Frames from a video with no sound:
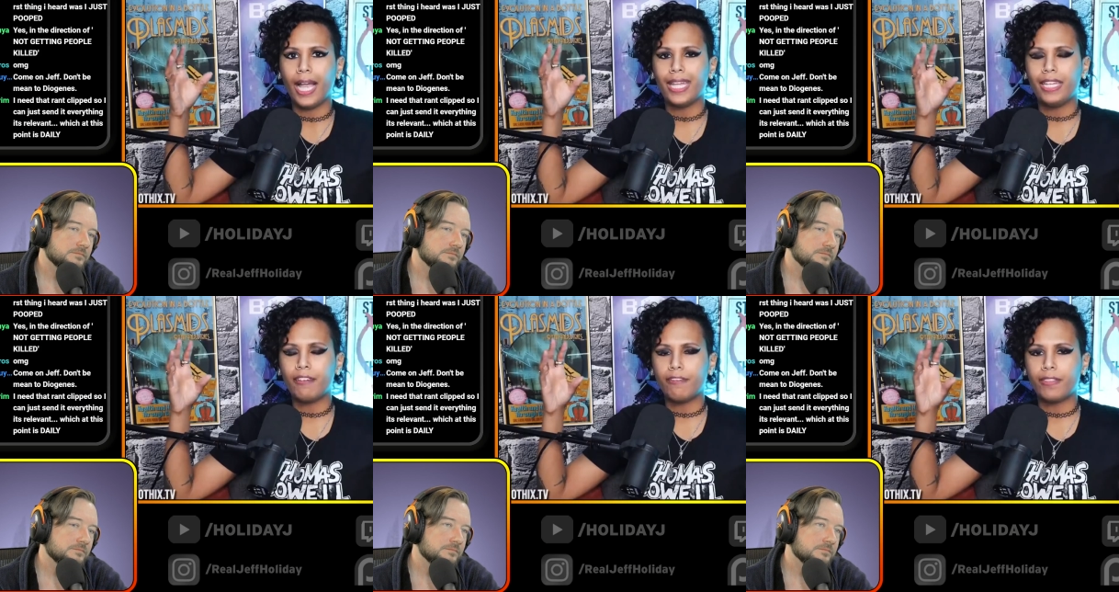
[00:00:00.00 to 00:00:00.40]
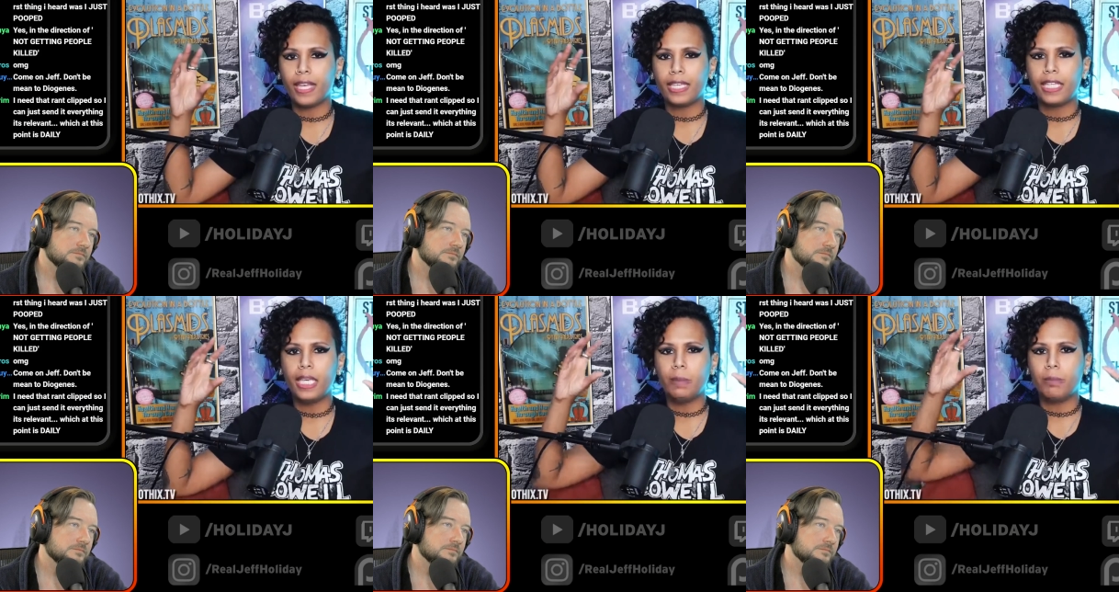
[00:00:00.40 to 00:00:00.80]
Speaker 1: if they
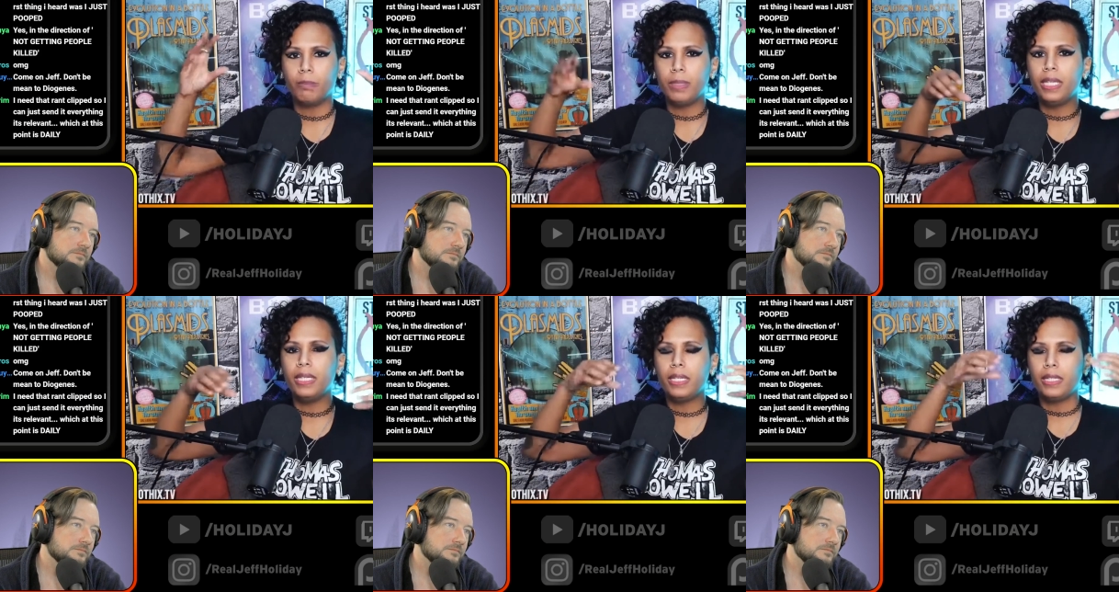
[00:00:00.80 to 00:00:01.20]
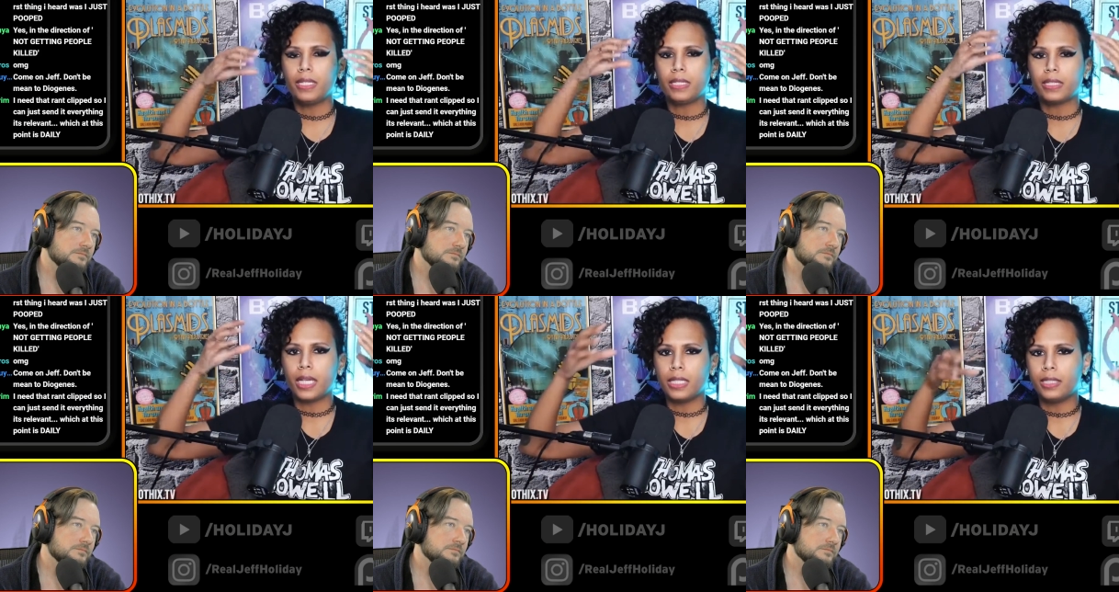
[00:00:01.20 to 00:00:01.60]
keep beating
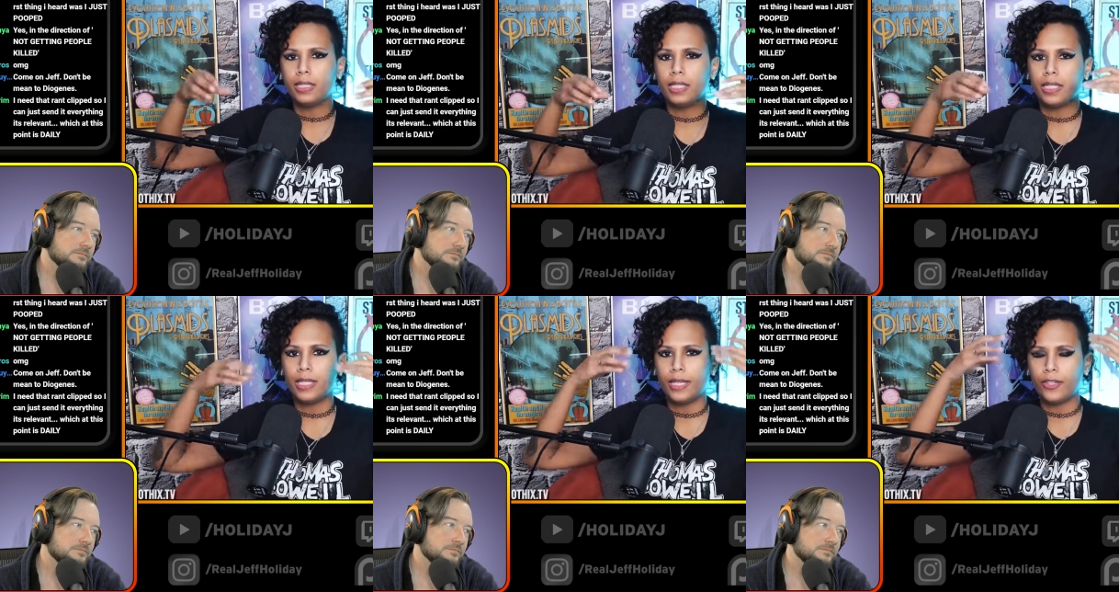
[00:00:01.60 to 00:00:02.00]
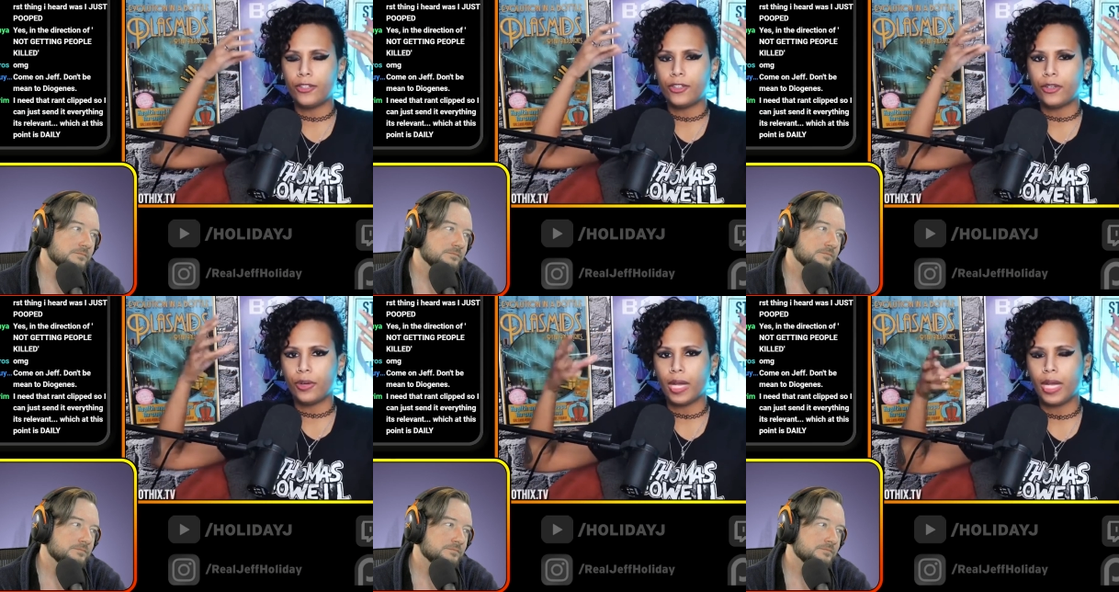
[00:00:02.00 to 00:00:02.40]
this idea into
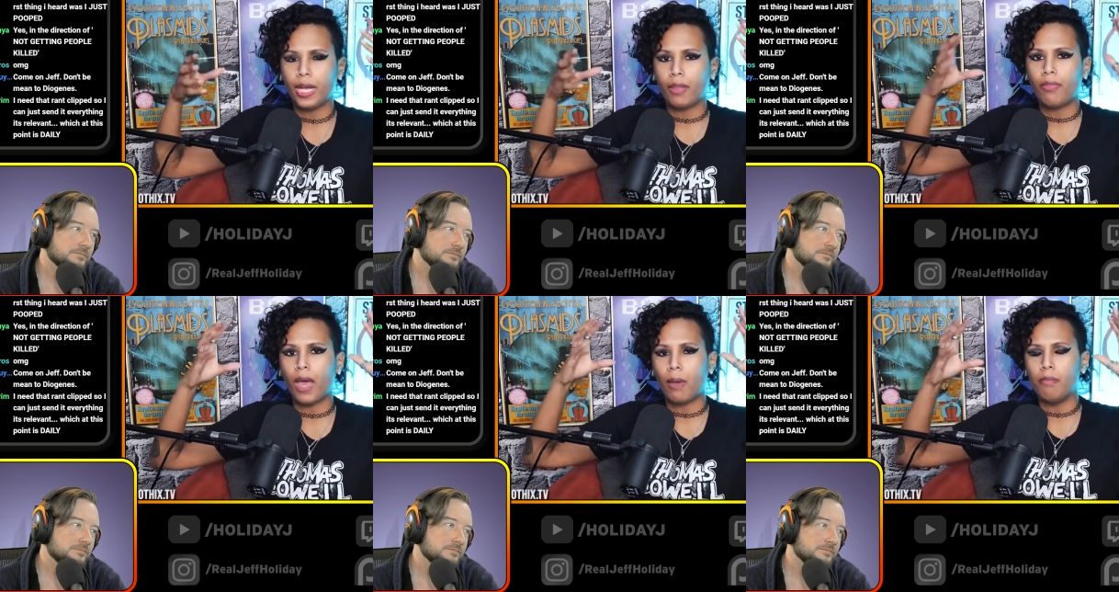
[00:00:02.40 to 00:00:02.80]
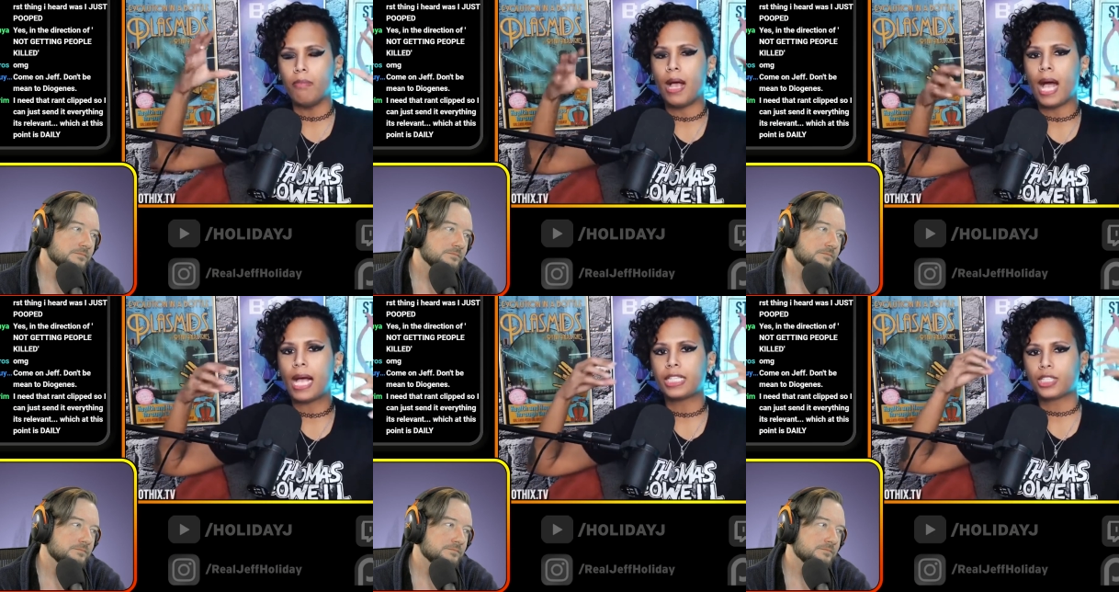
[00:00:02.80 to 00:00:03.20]
your head that
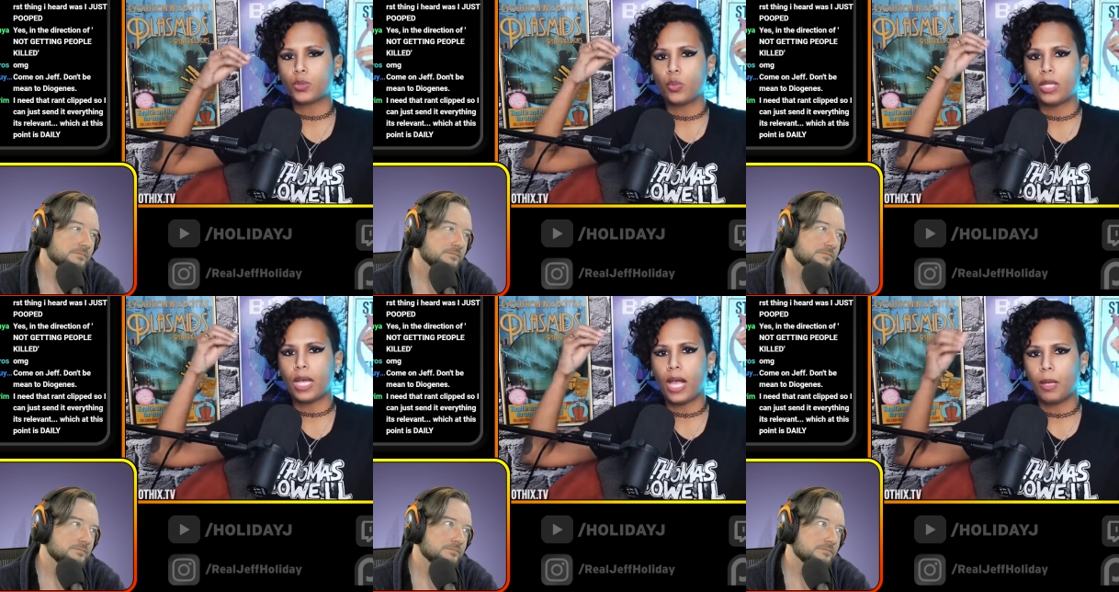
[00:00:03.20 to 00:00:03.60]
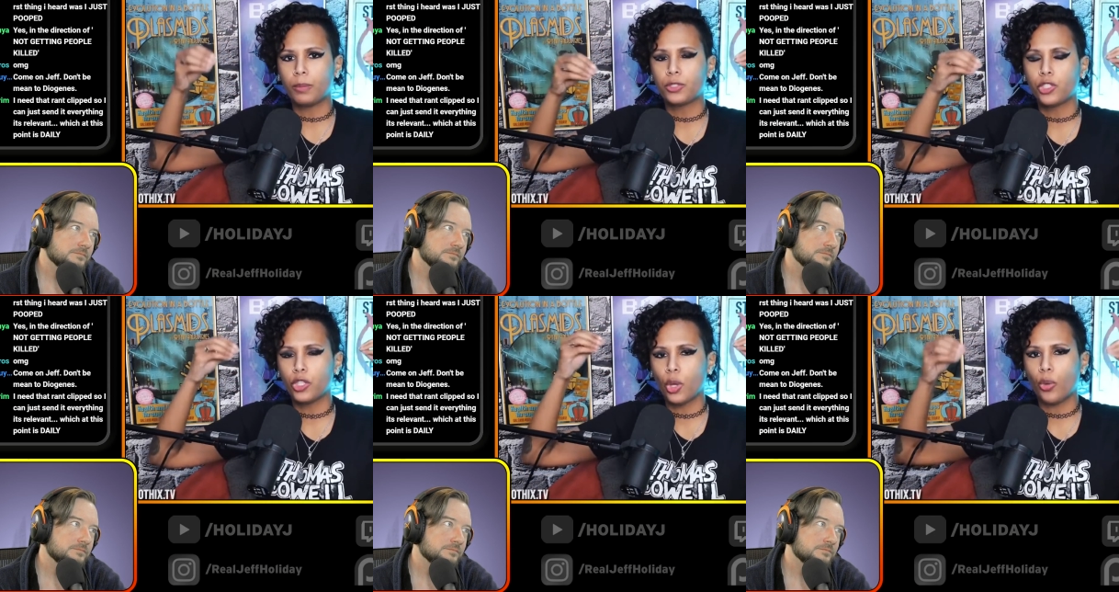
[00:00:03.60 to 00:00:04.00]
mask will help
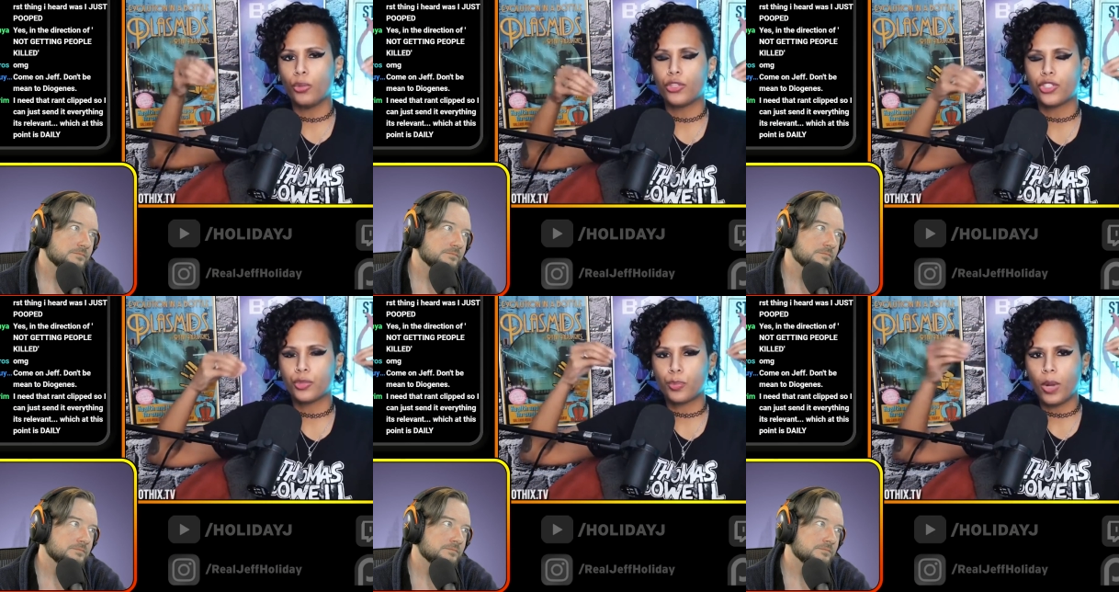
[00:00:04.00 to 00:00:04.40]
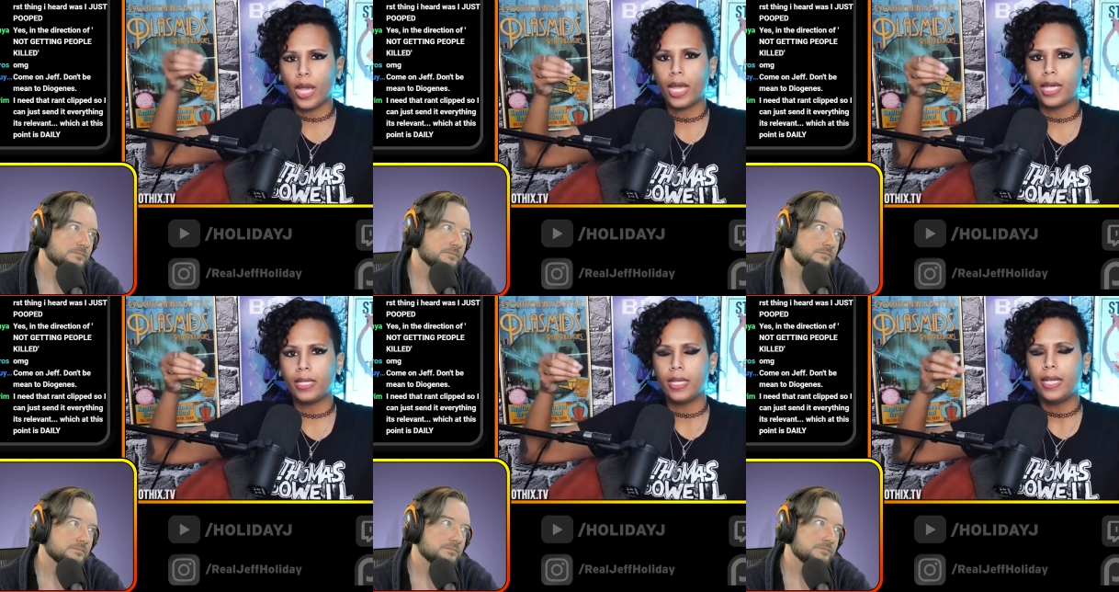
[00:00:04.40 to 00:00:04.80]
slow the
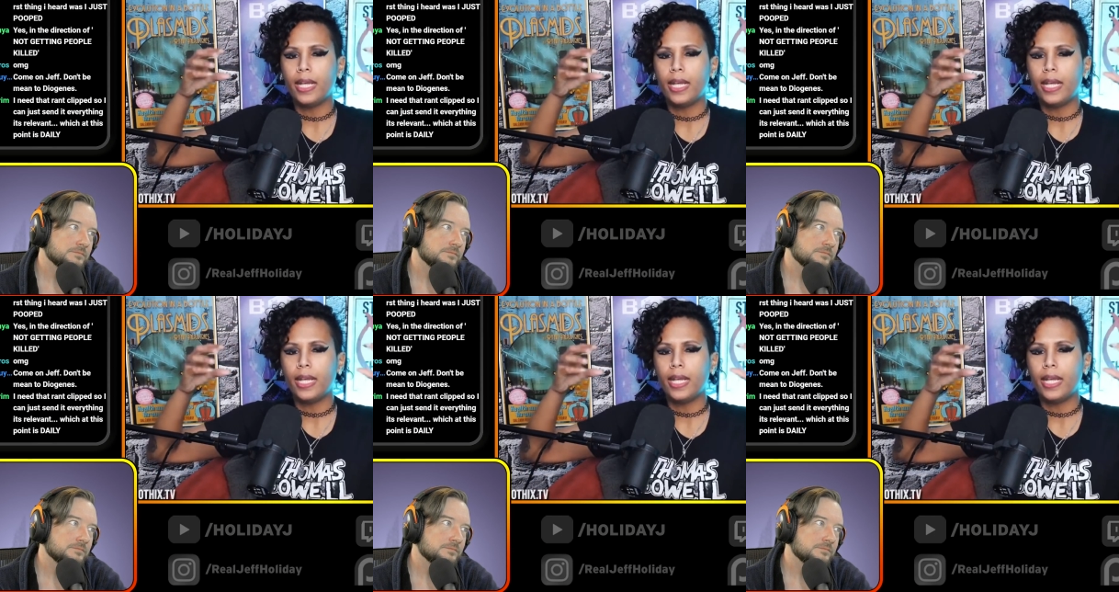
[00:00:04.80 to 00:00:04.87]
spread,